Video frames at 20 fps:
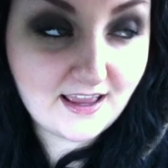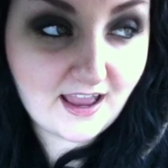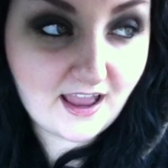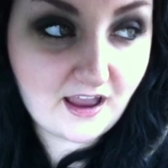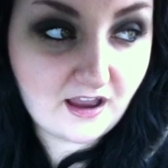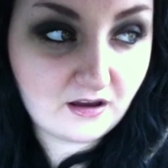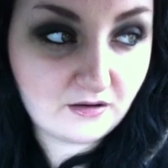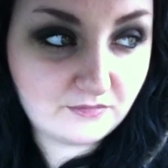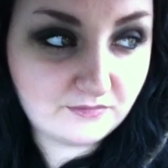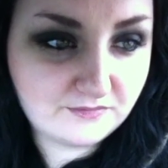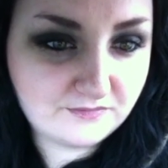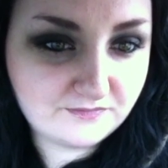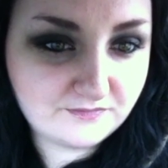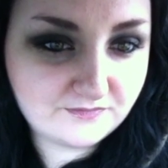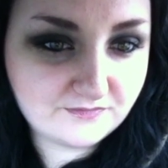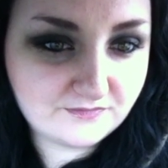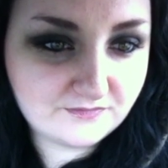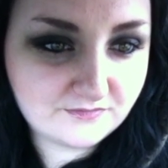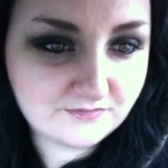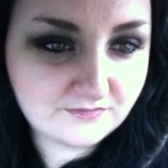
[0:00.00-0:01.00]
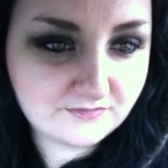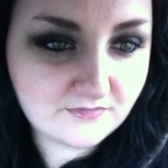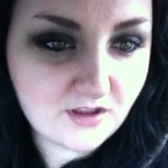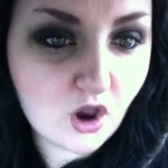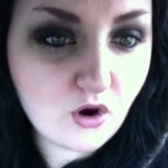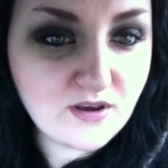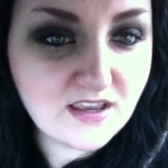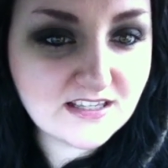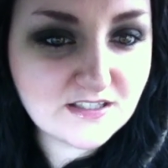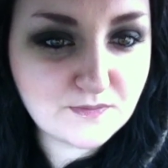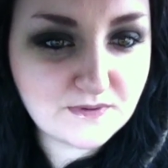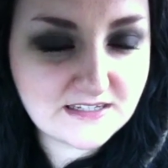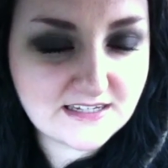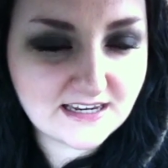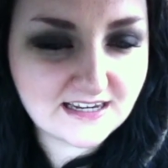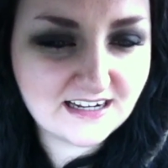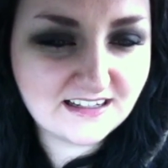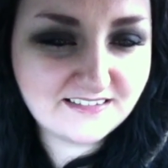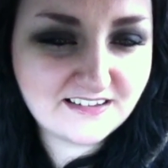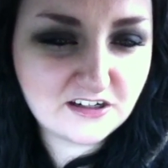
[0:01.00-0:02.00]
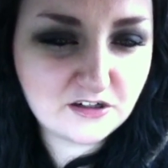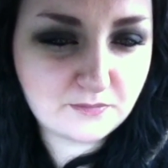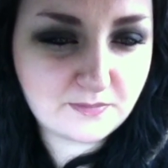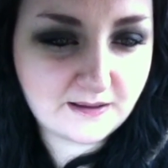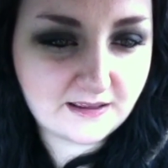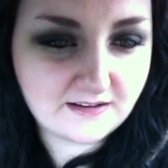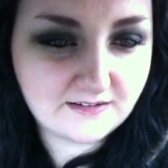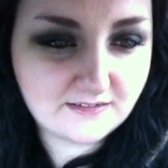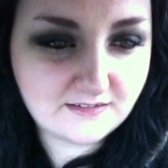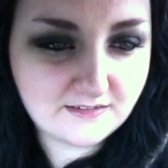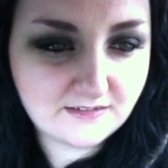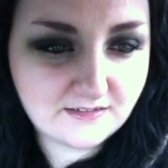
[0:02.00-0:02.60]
Oh, yes, we did, a little bit